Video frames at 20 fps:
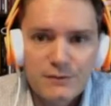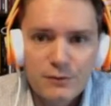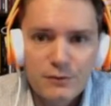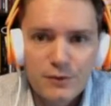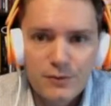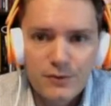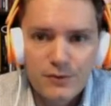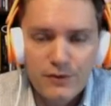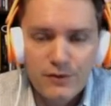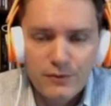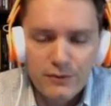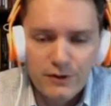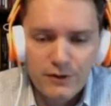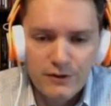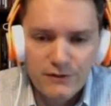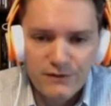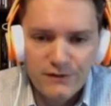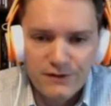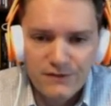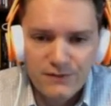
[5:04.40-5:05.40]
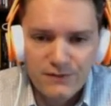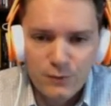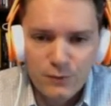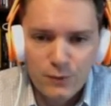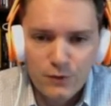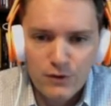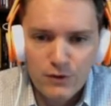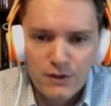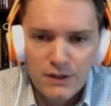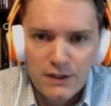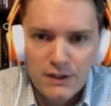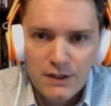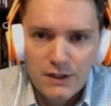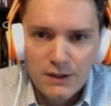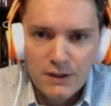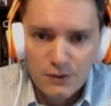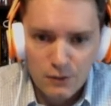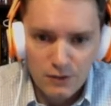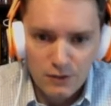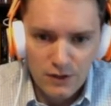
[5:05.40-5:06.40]
up to 354
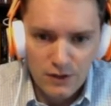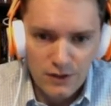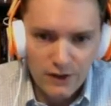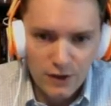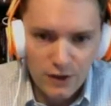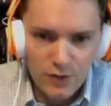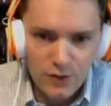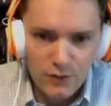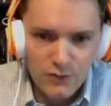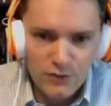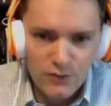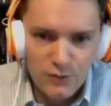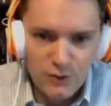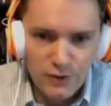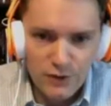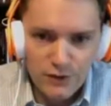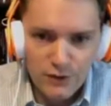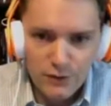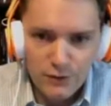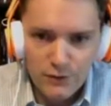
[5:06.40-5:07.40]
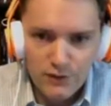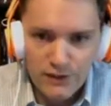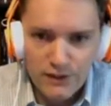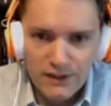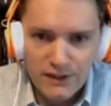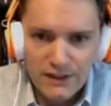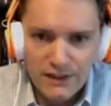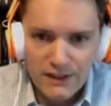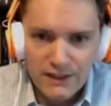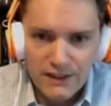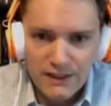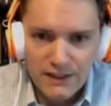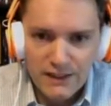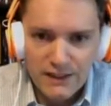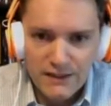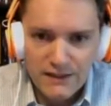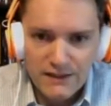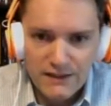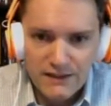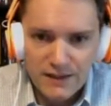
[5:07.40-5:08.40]
gold. I almost want to go in
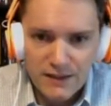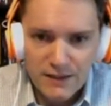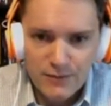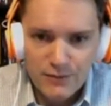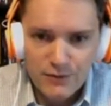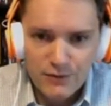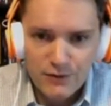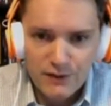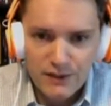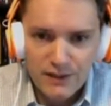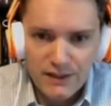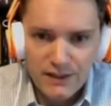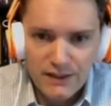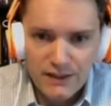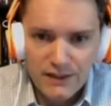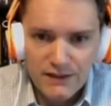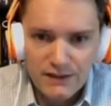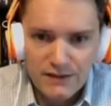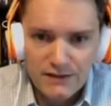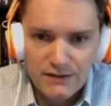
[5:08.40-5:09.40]
and upgrade.